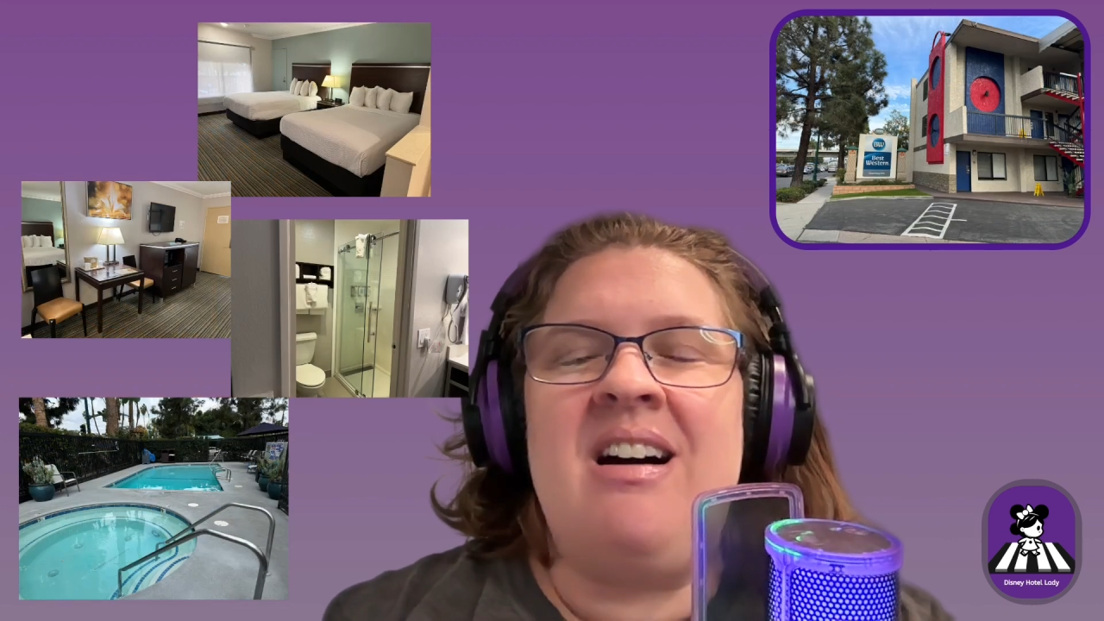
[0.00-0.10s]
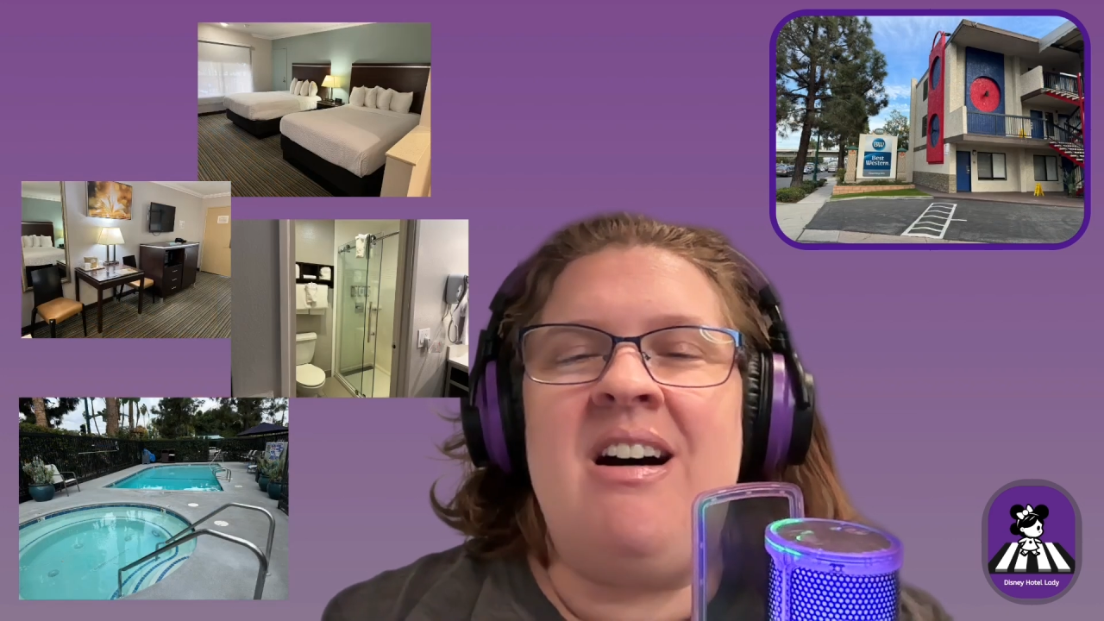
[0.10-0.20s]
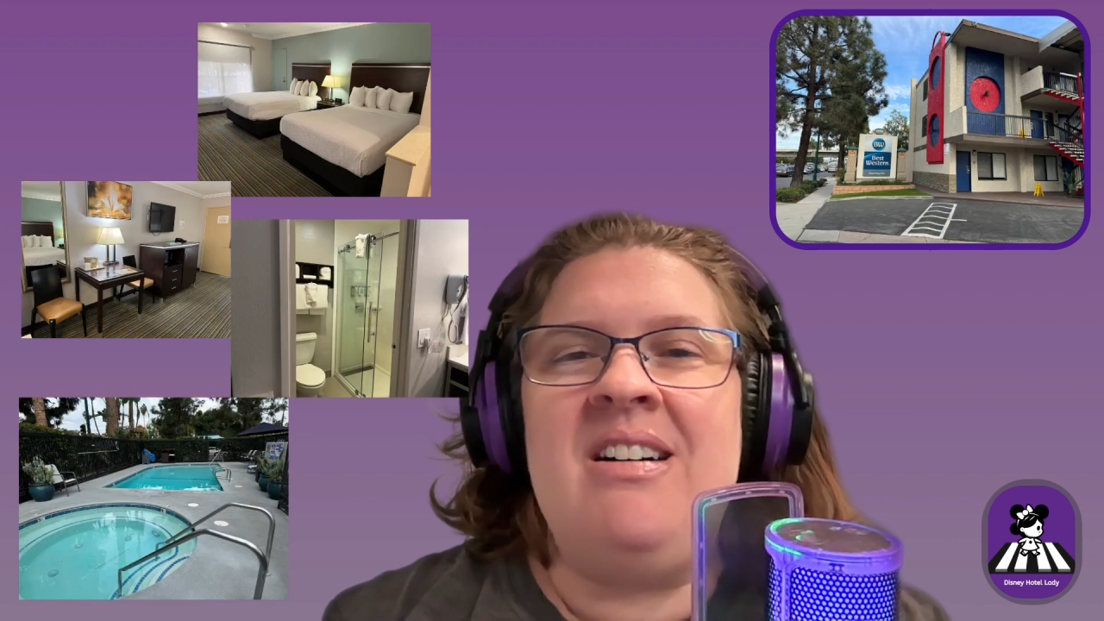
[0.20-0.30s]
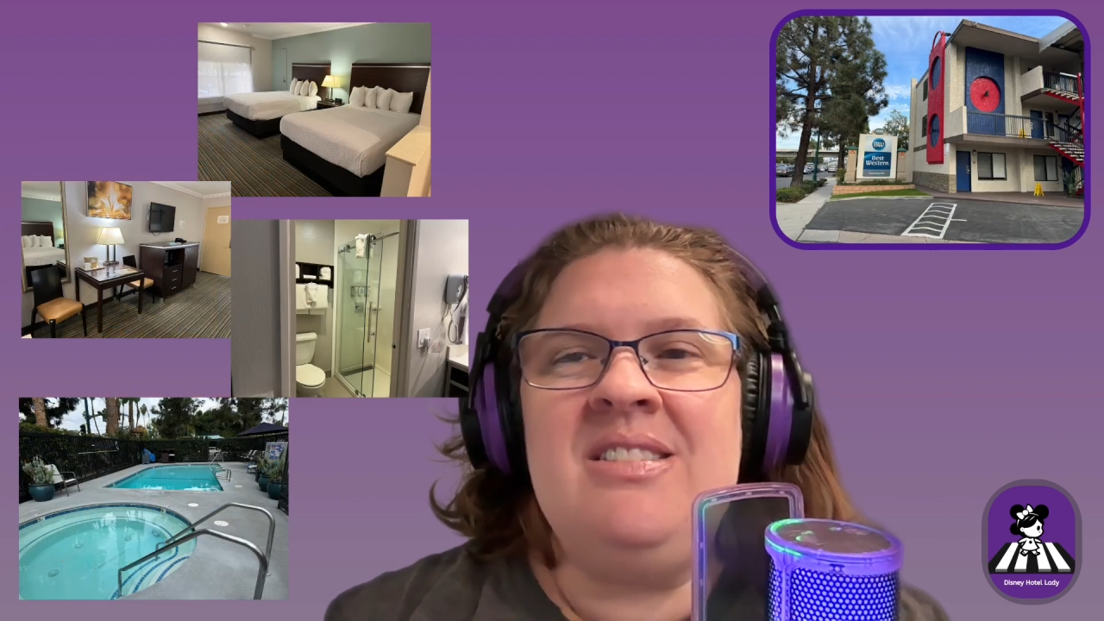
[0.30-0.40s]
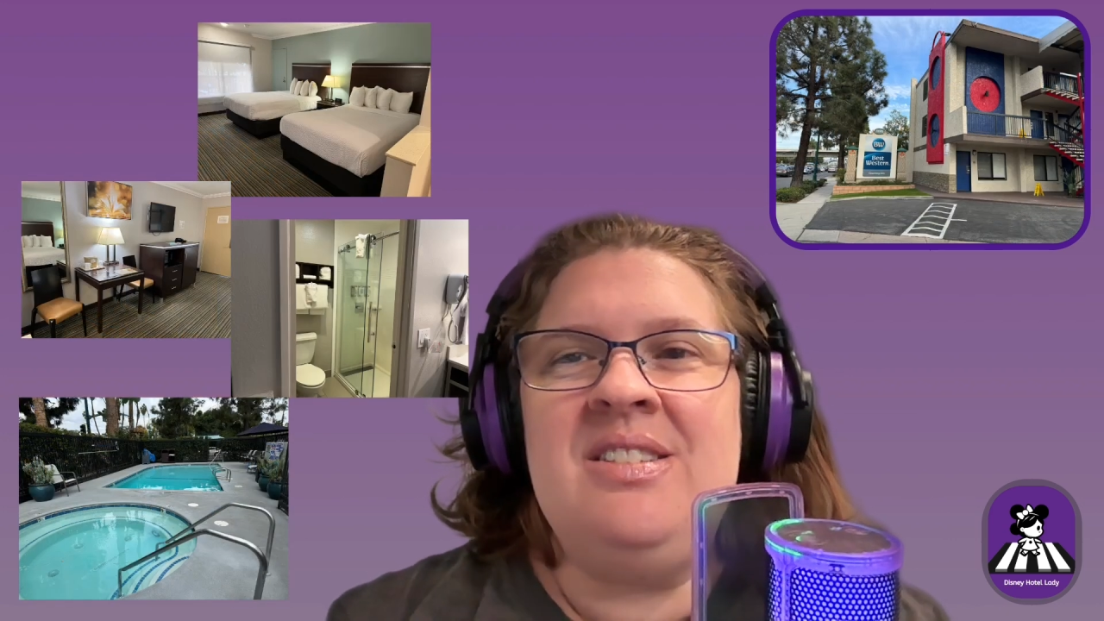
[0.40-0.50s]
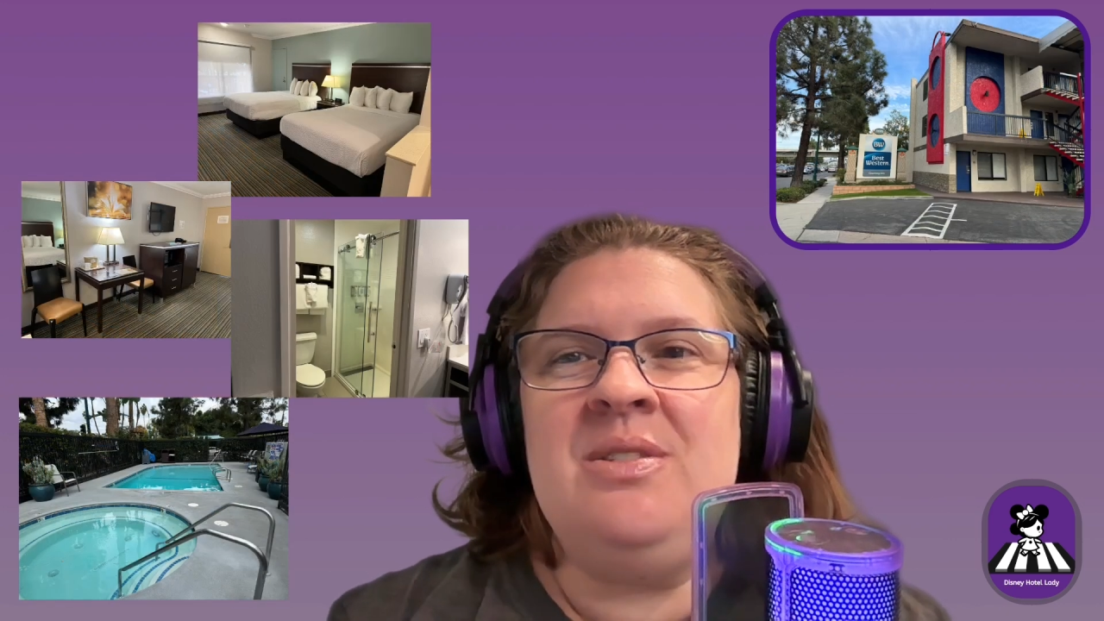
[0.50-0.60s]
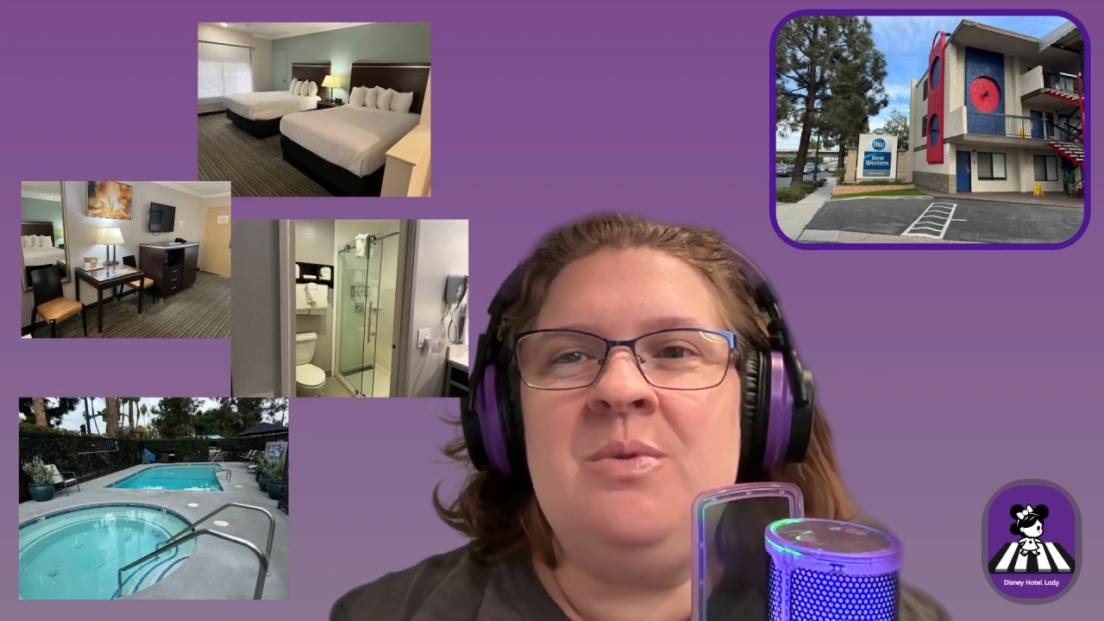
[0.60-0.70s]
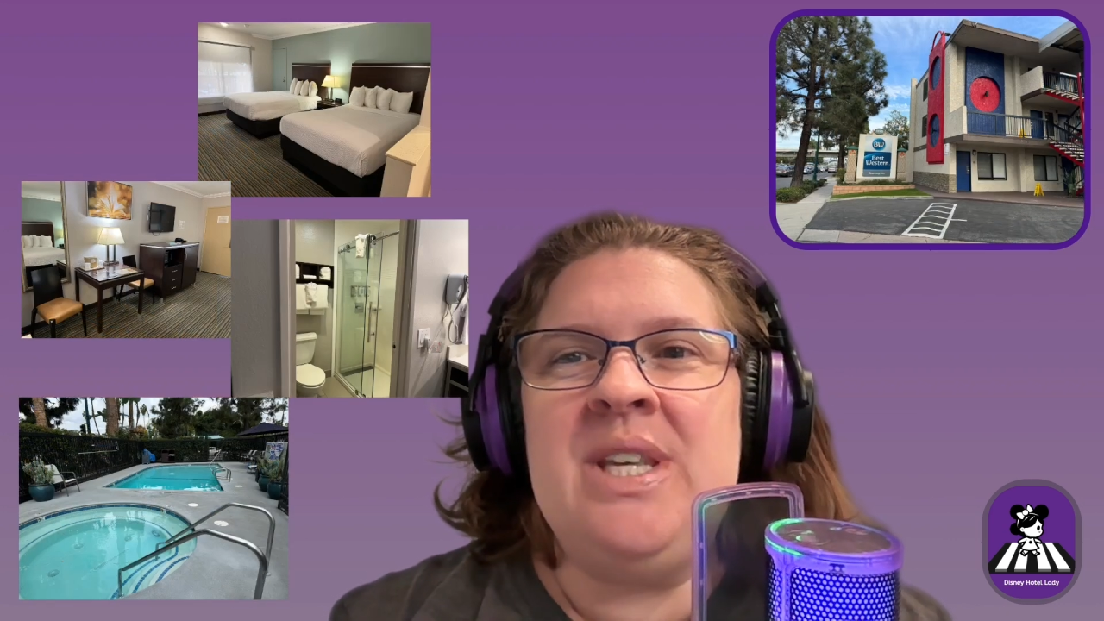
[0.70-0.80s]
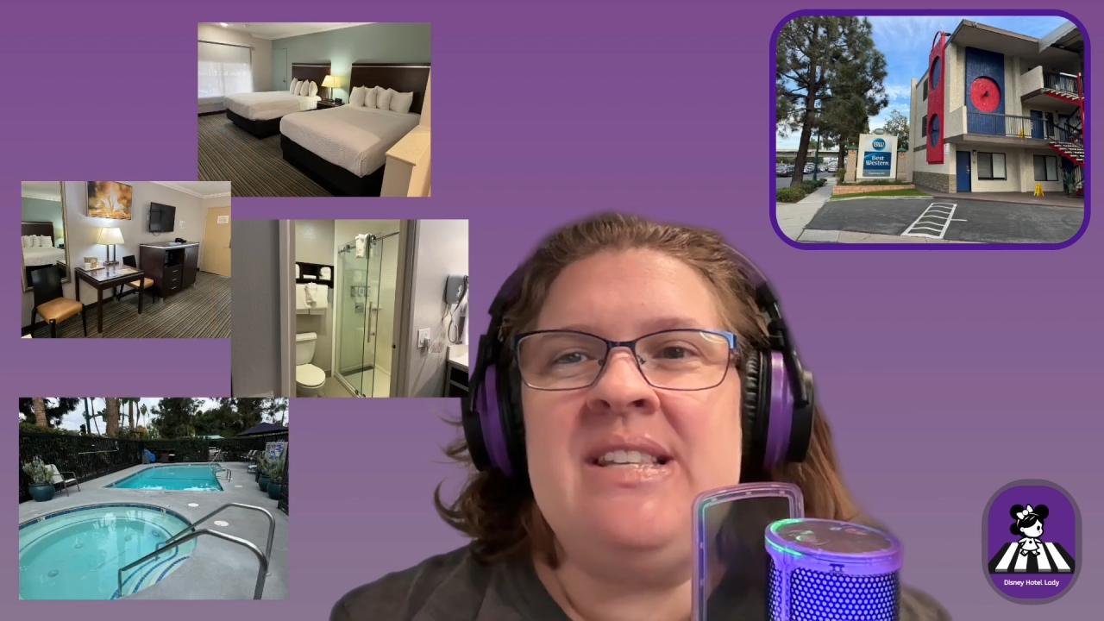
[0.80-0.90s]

Also, we